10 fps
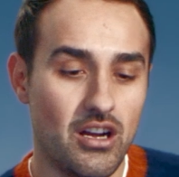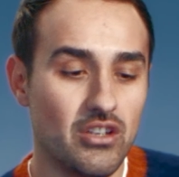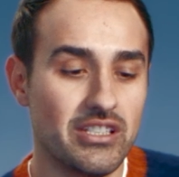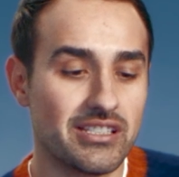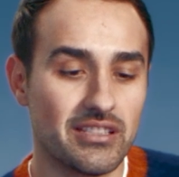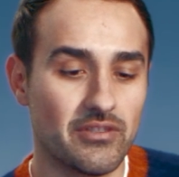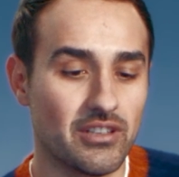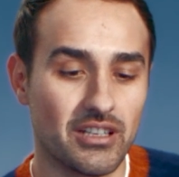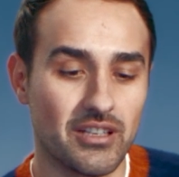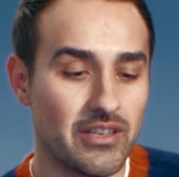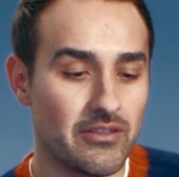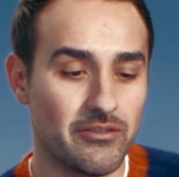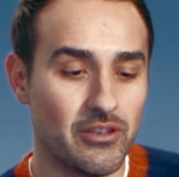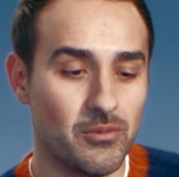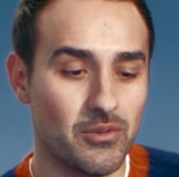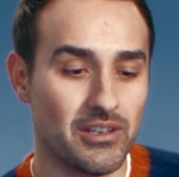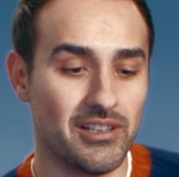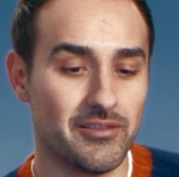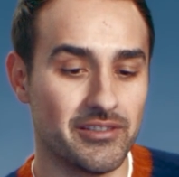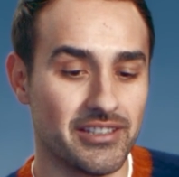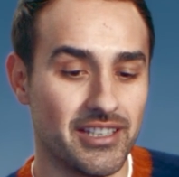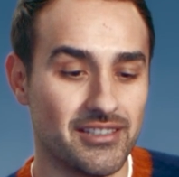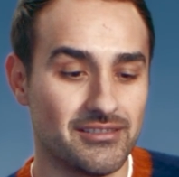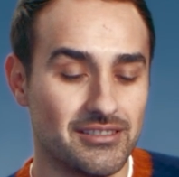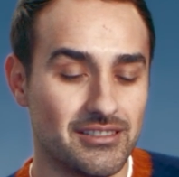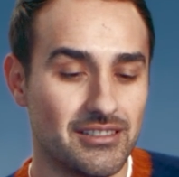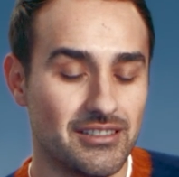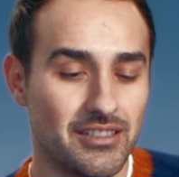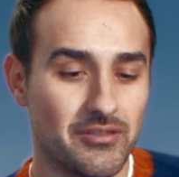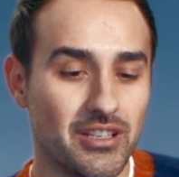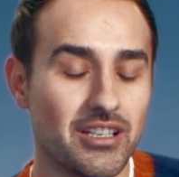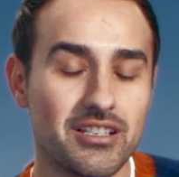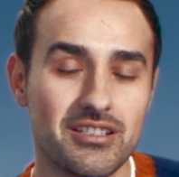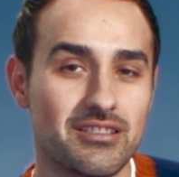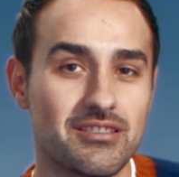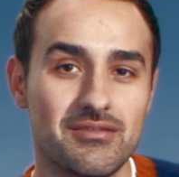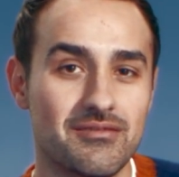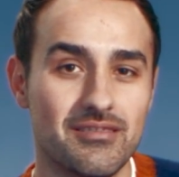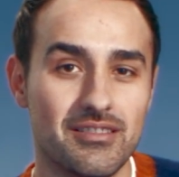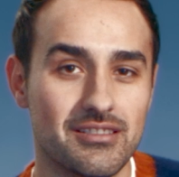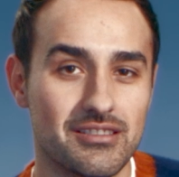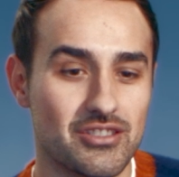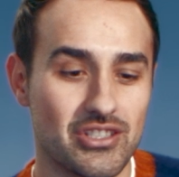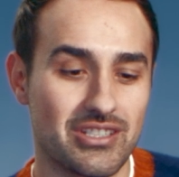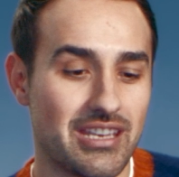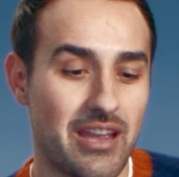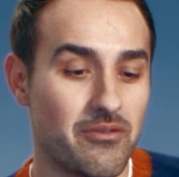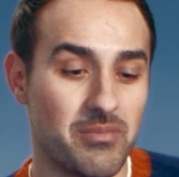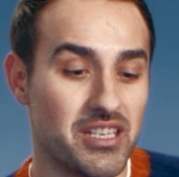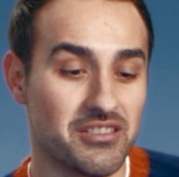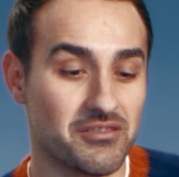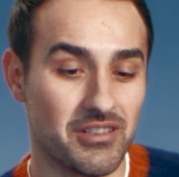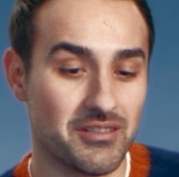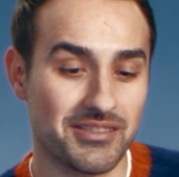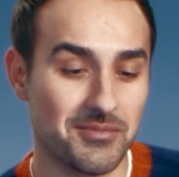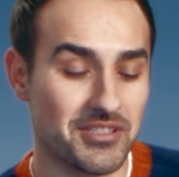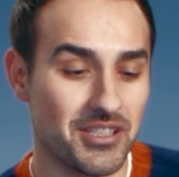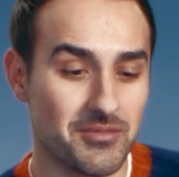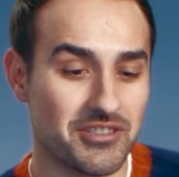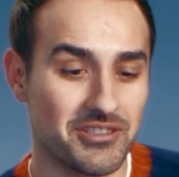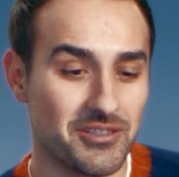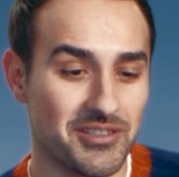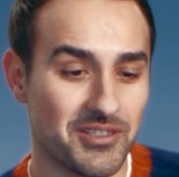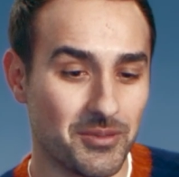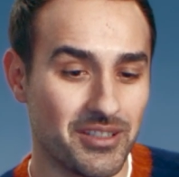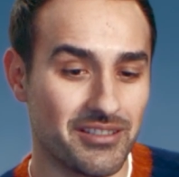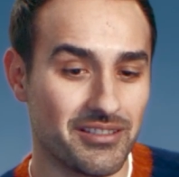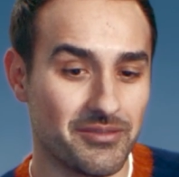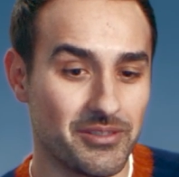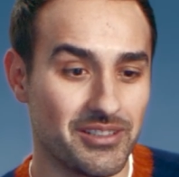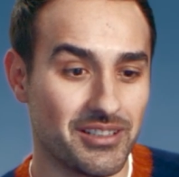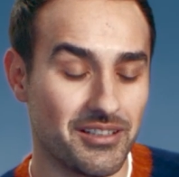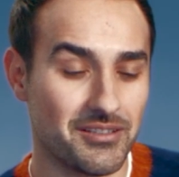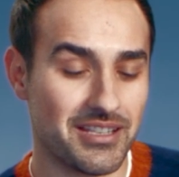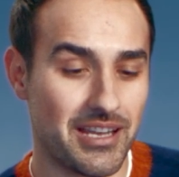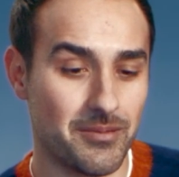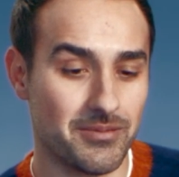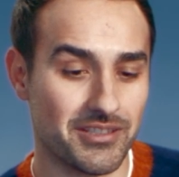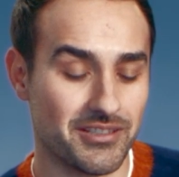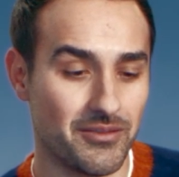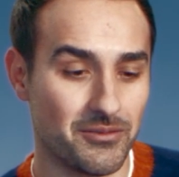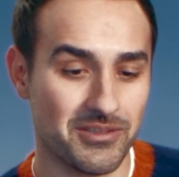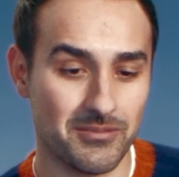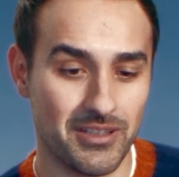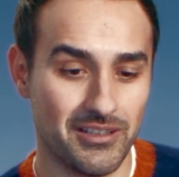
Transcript: I honestly feel like I've never felt more alive than that. I feel like I should just have a pigeon around sometimes to do this with. I feel like it was the happiest I ever was in my